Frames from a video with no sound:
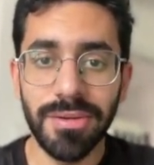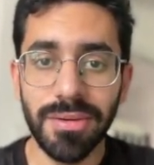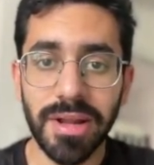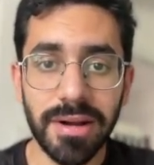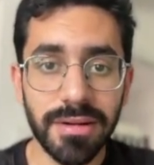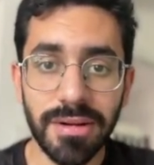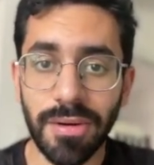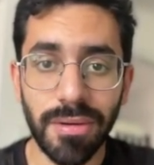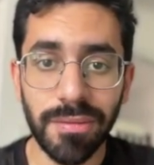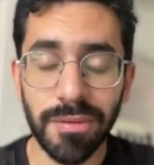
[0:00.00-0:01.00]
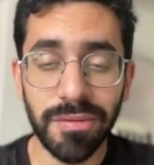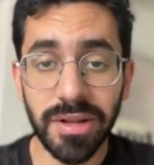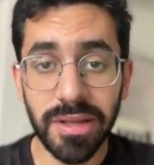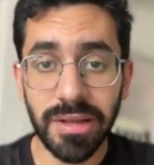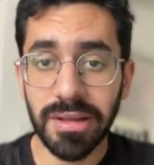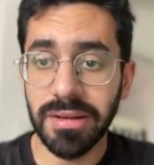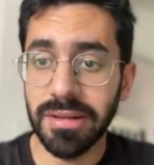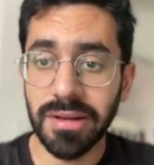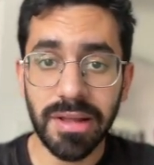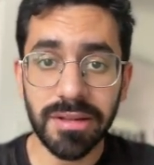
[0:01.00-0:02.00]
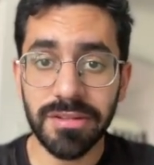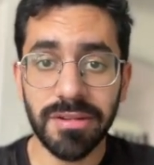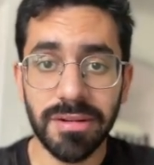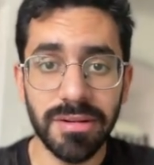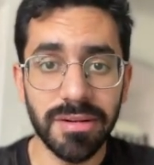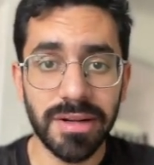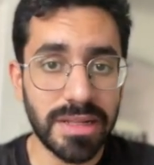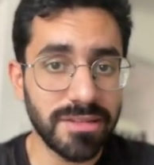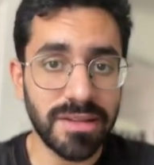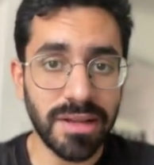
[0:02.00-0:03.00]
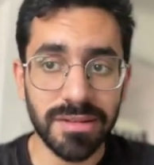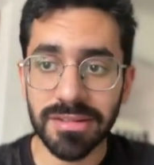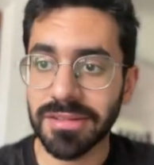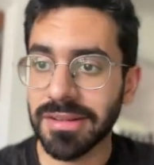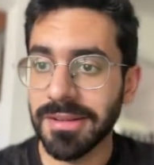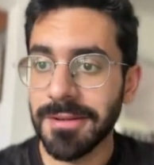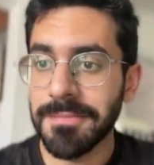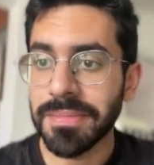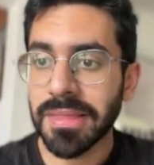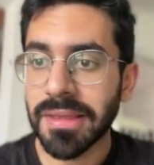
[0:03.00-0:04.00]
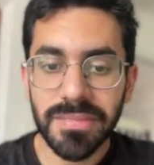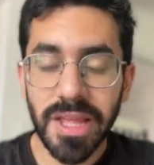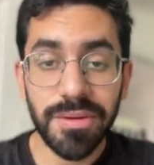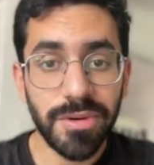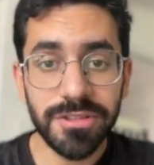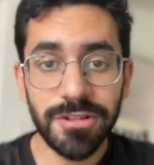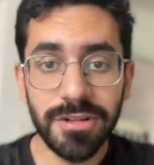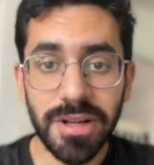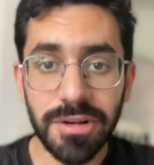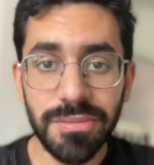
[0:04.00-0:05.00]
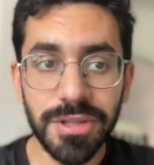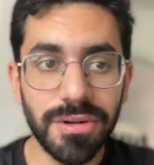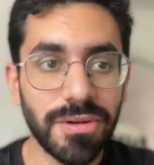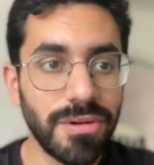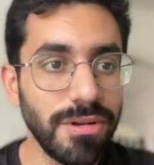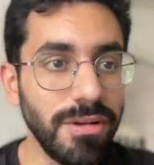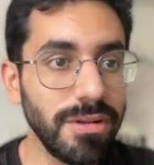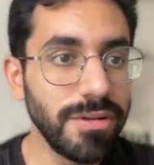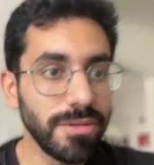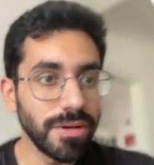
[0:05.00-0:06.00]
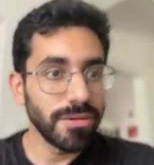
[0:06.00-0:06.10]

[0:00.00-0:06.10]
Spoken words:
you'll get a call for free in the next 10 seconds. And once you're done with the call, you can